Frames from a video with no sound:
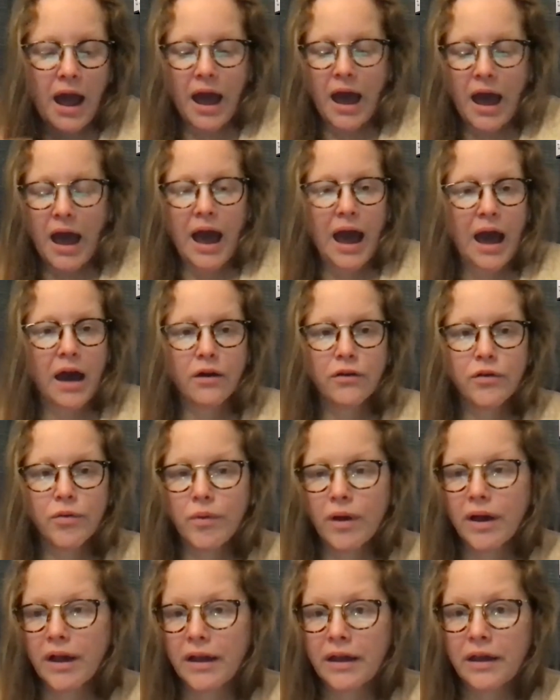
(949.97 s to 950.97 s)
How do
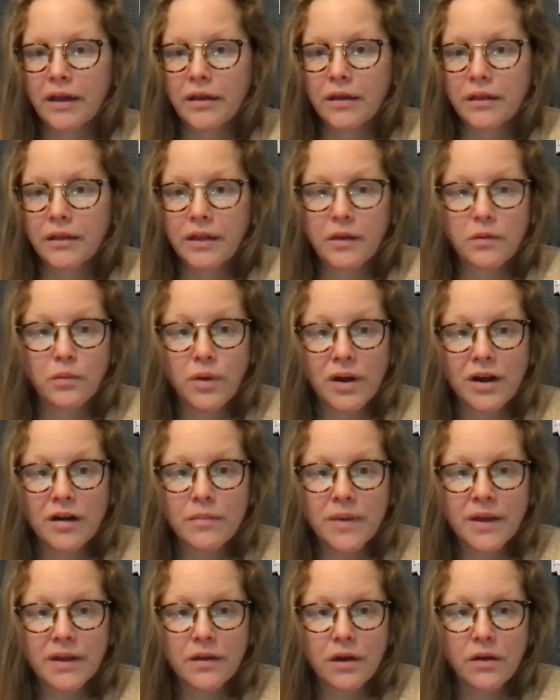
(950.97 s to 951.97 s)
I, where am
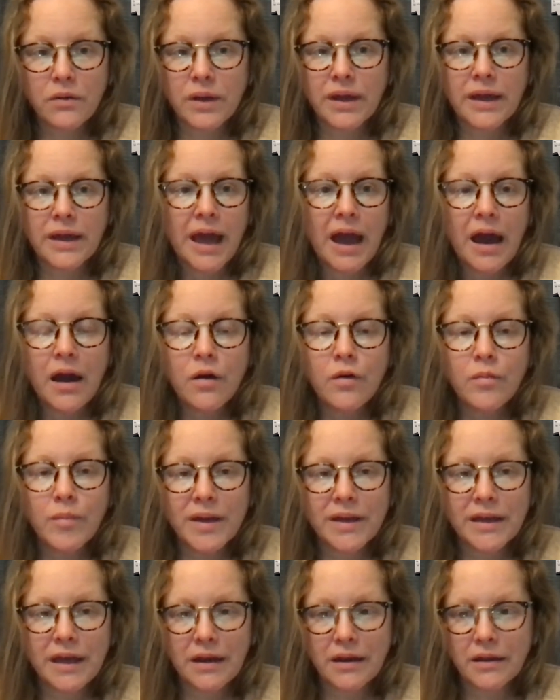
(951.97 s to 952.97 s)
I going? How am I
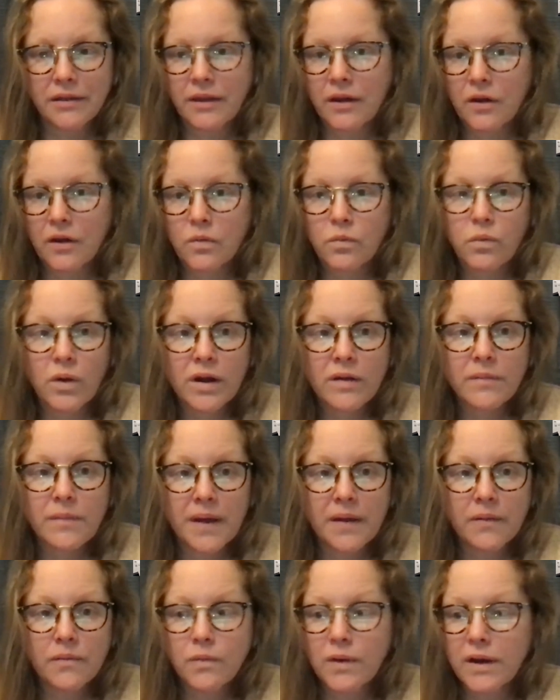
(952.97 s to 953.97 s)
getting there? What am
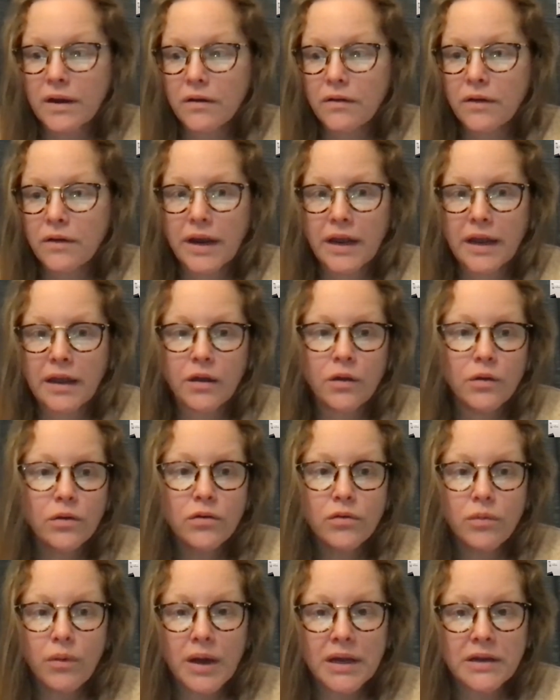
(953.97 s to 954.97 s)
I wearing? Who
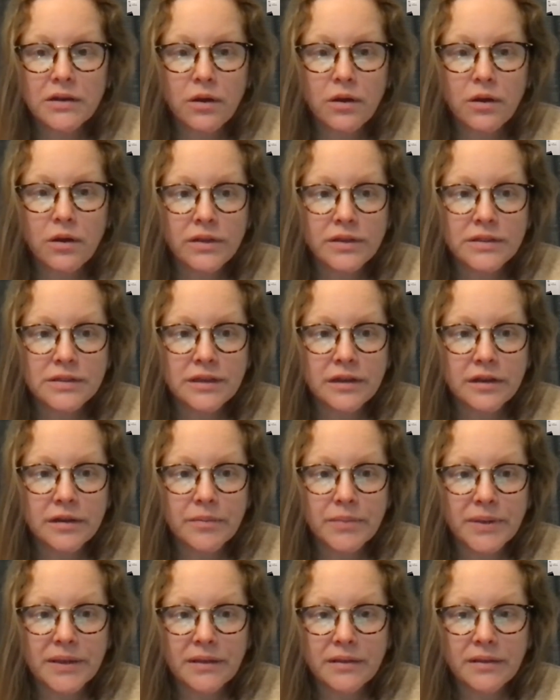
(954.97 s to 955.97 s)
do I know that's going to
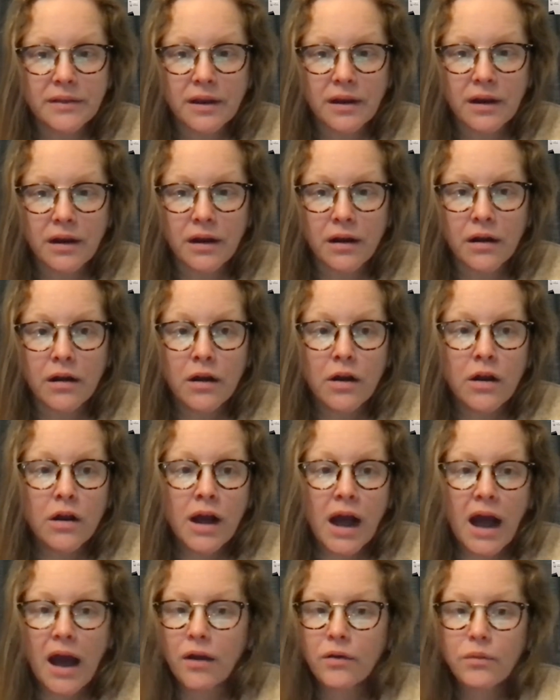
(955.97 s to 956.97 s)
be there?
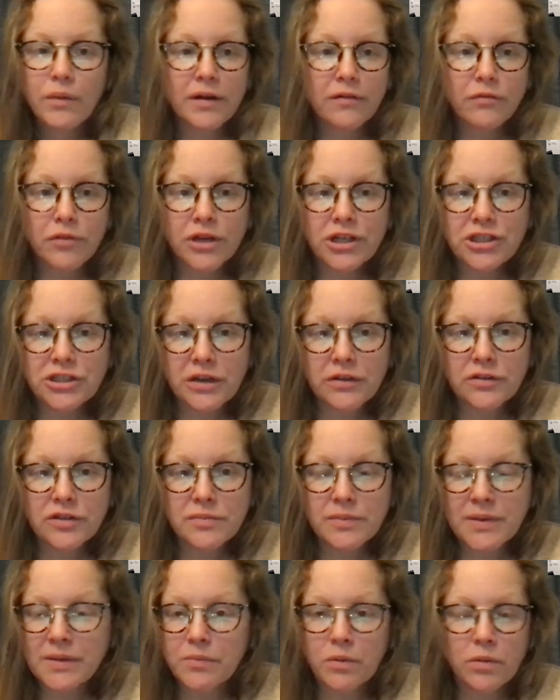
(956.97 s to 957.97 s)
How do I reach out to
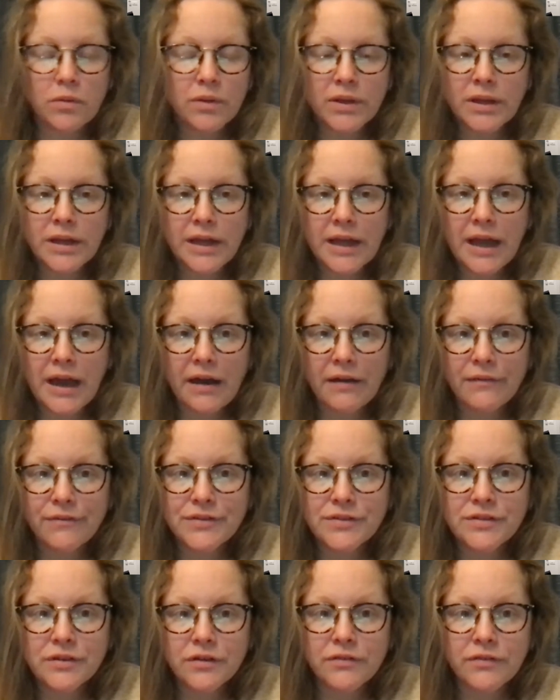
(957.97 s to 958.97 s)
people? Will I have
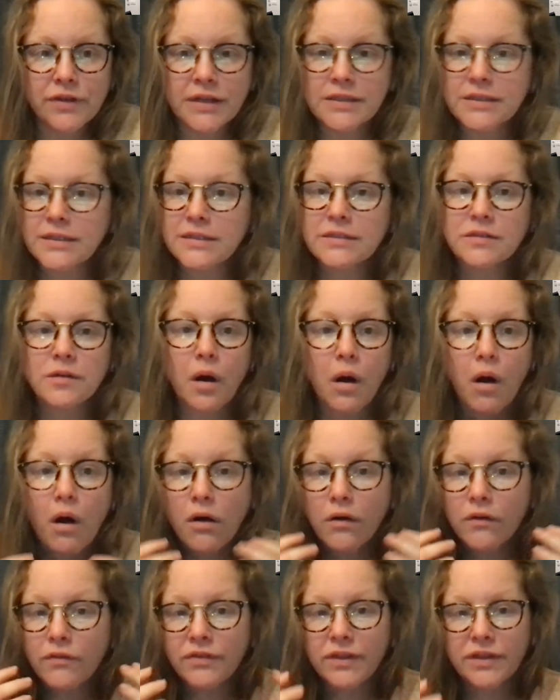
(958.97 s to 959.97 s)
service? It's
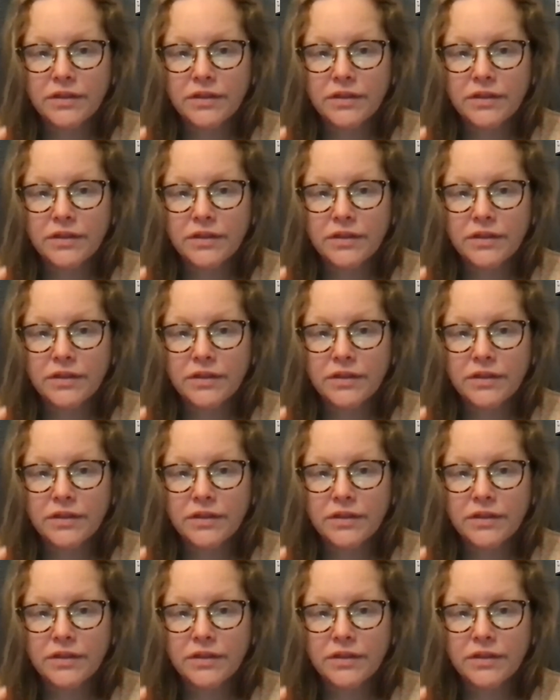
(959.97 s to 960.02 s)
all of these